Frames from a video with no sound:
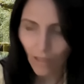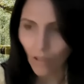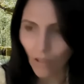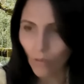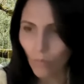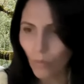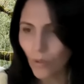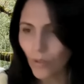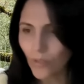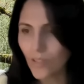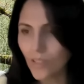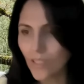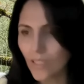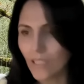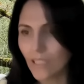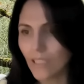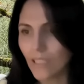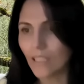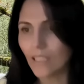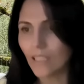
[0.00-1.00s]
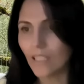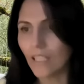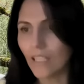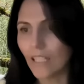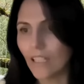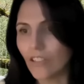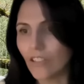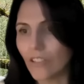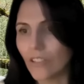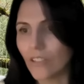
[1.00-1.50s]
I'll post the link in
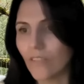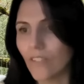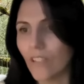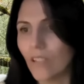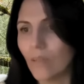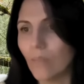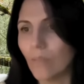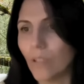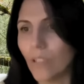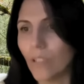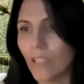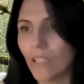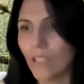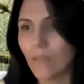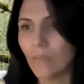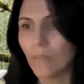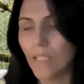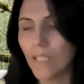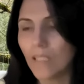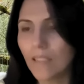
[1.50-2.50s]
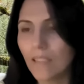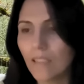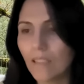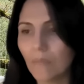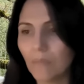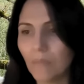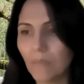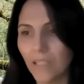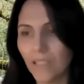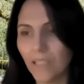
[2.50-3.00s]
again just for anybody that's missed
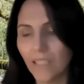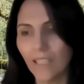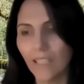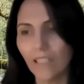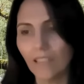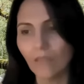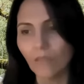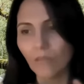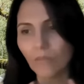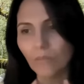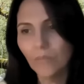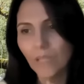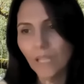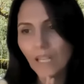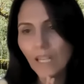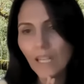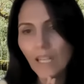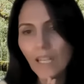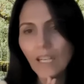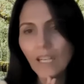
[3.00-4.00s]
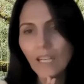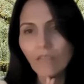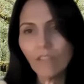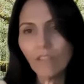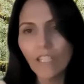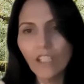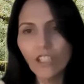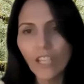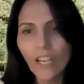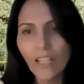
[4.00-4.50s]
it. But look,
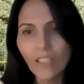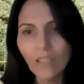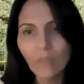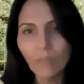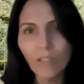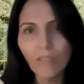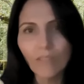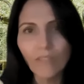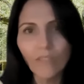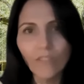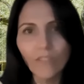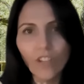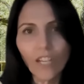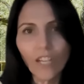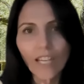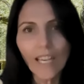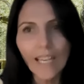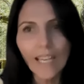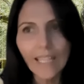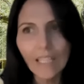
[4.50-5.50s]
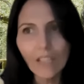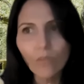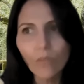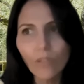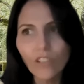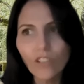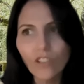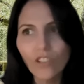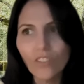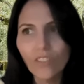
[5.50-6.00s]
reach out to me if you've got any
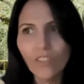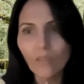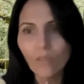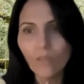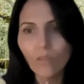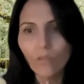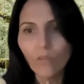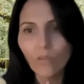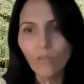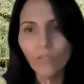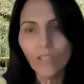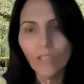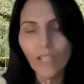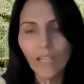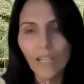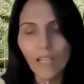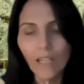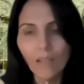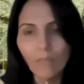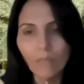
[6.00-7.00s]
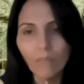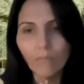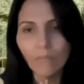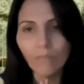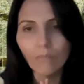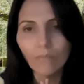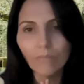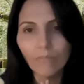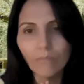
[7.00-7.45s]
questions at all. I